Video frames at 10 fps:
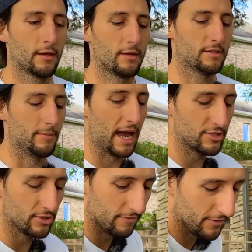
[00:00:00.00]
Because
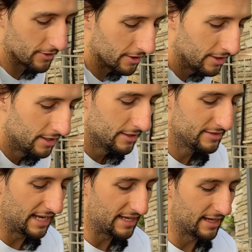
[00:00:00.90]
imagine if you're
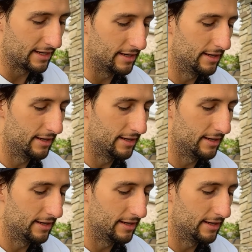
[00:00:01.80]
taking